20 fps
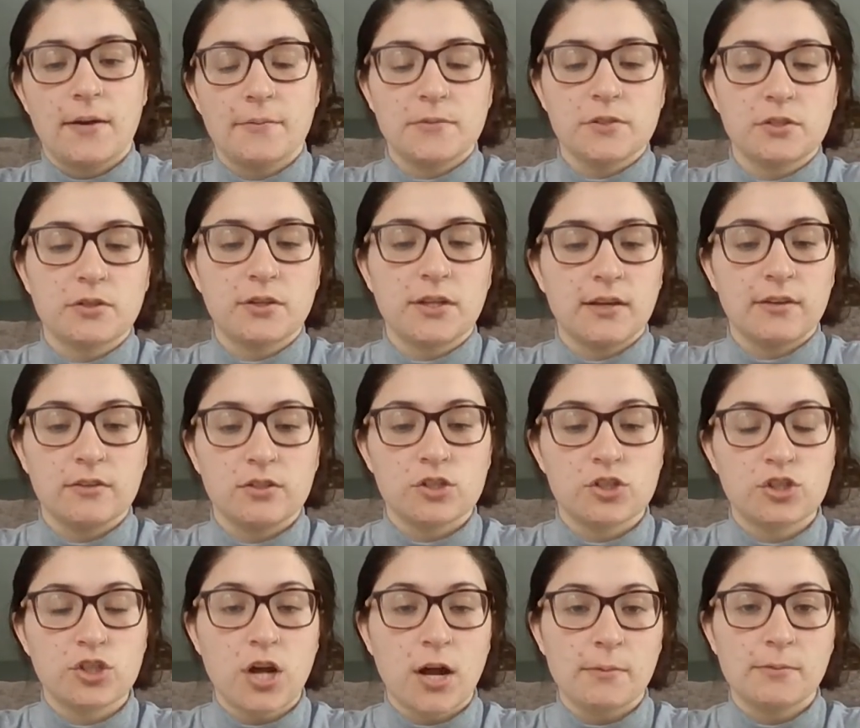So they
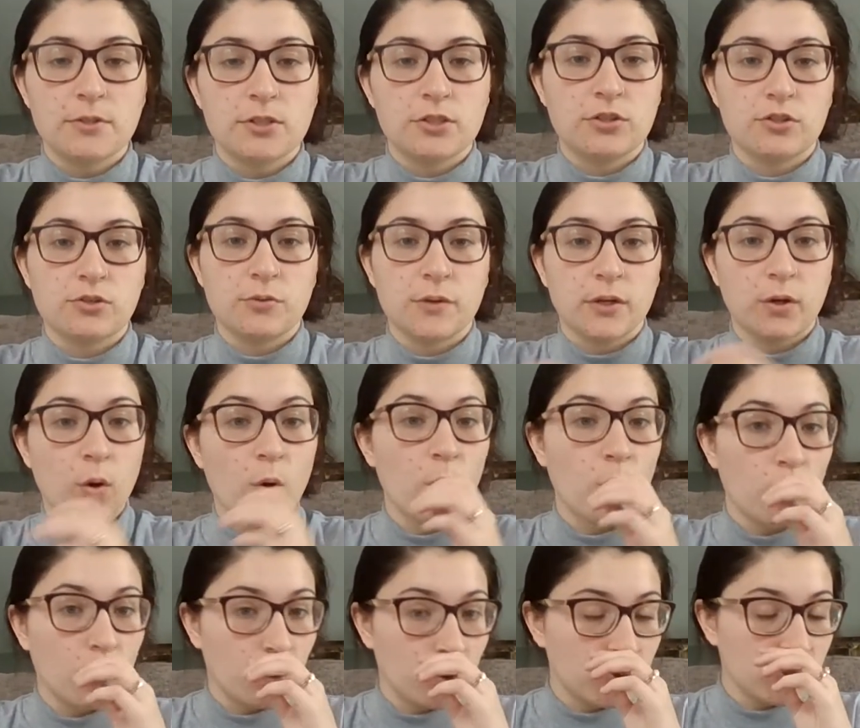stopped doing
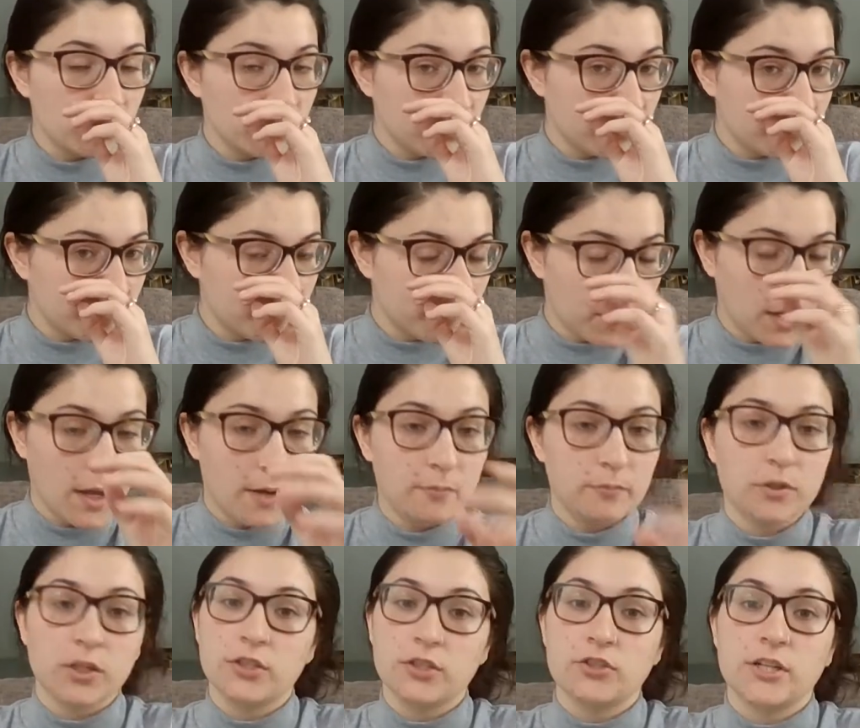whole
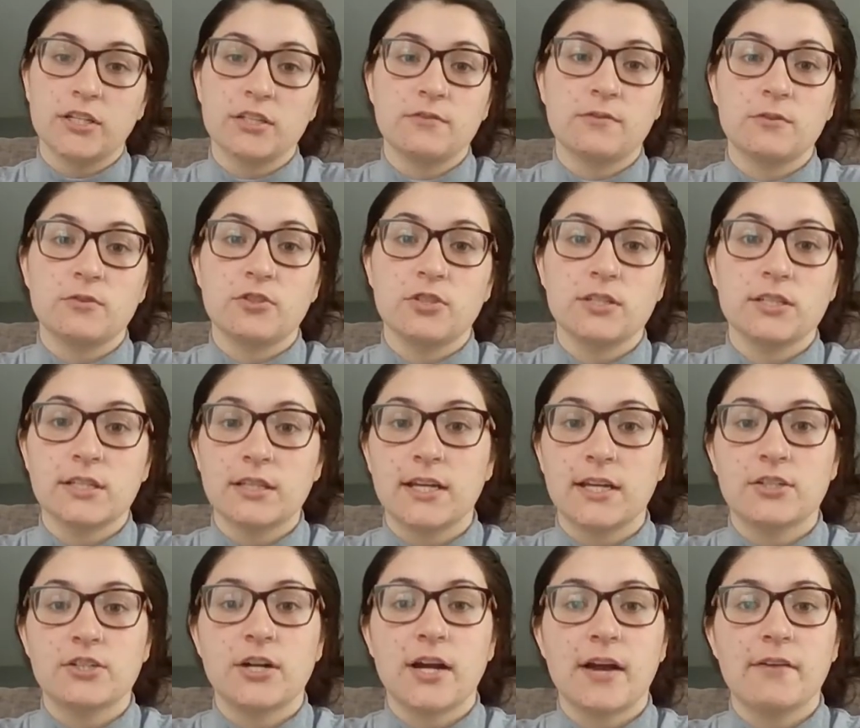blood transfusions
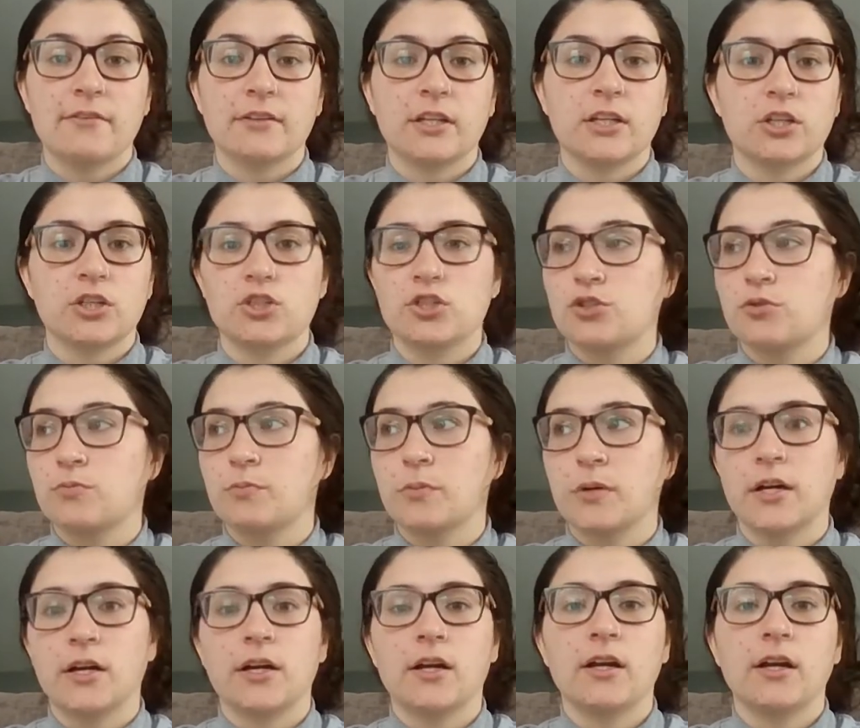unless you're having like a
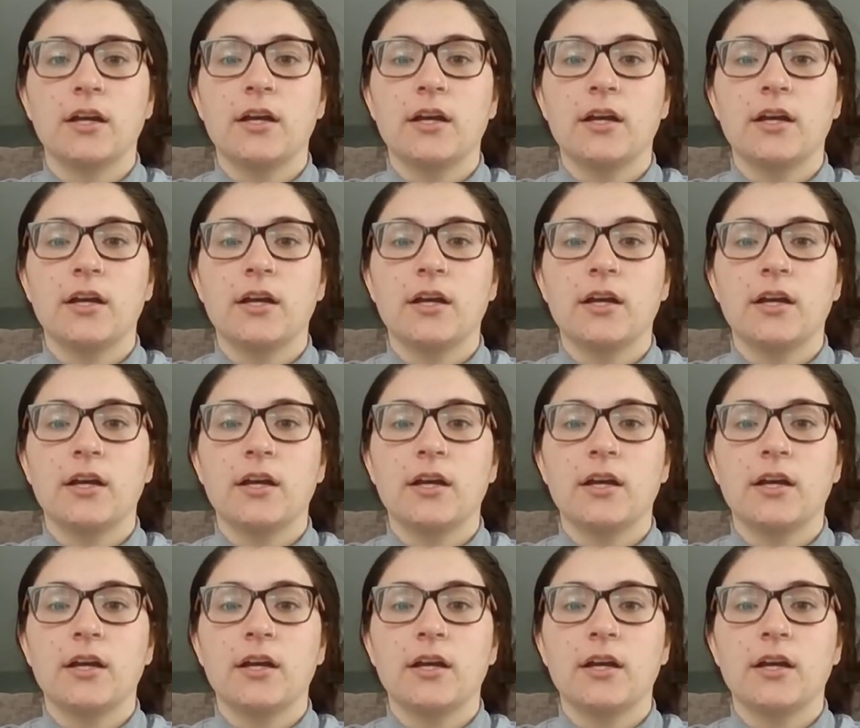super,